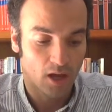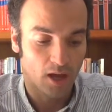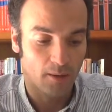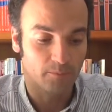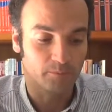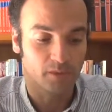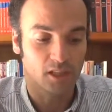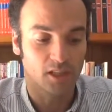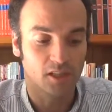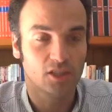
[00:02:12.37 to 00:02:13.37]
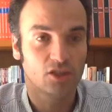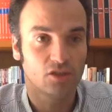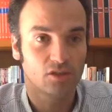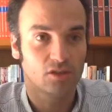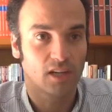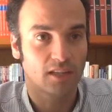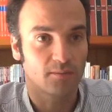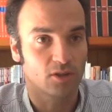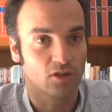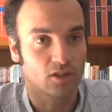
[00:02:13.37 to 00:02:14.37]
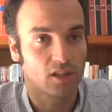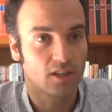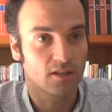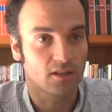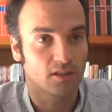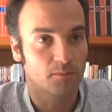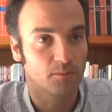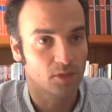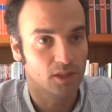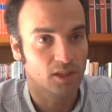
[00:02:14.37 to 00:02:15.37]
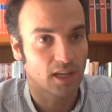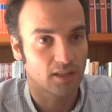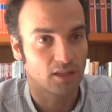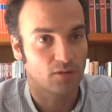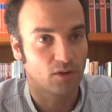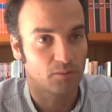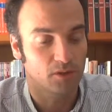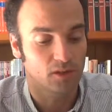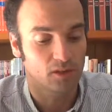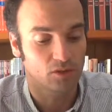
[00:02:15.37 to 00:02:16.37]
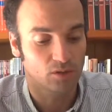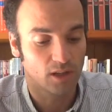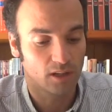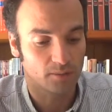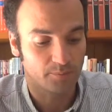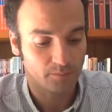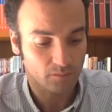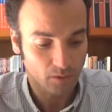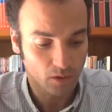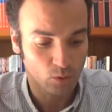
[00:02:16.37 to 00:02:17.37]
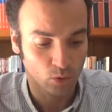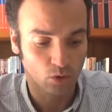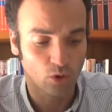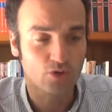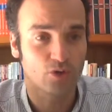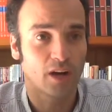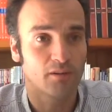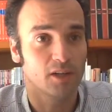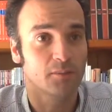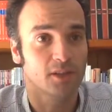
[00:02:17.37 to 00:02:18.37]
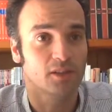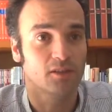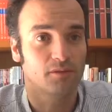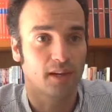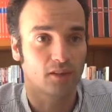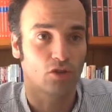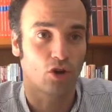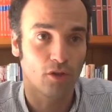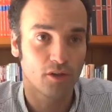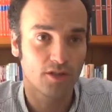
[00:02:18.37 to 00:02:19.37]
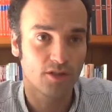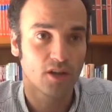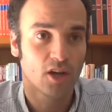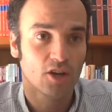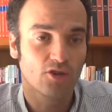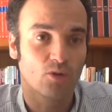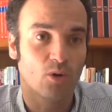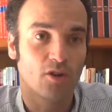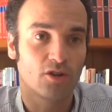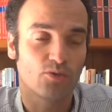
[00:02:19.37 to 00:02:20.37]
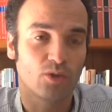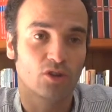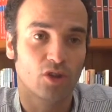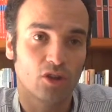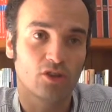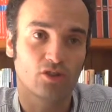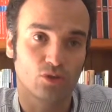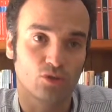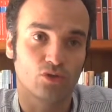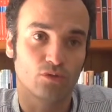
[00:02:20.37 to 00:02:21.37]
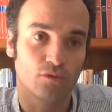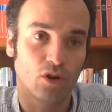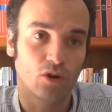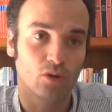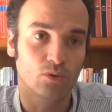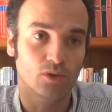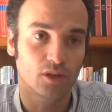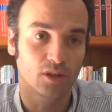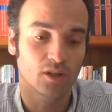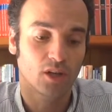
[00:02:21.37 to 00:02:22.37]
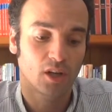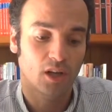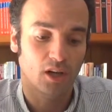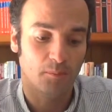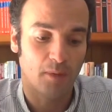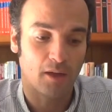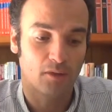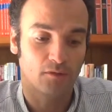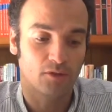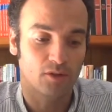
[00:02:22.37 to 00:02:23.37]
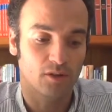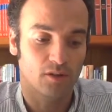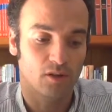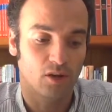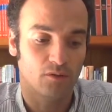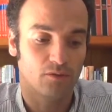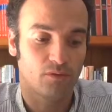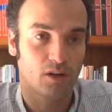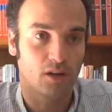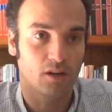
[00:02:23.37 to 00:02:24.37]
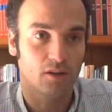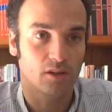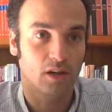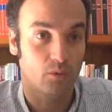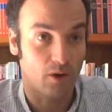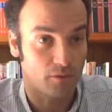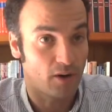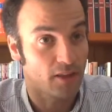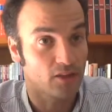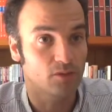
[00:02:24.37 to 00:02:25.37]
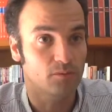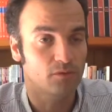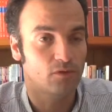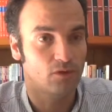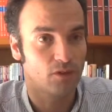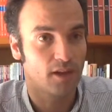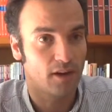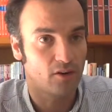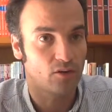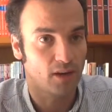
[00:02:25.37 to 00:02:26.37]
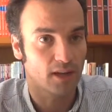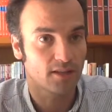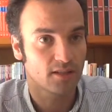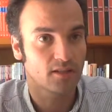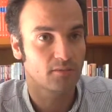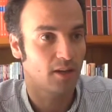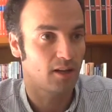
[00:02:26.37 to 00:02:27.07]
In addition, last but not least, the British exit from the UK would also have a limited effect on others. So others would not choose to follow the path of a referendum for their own exit,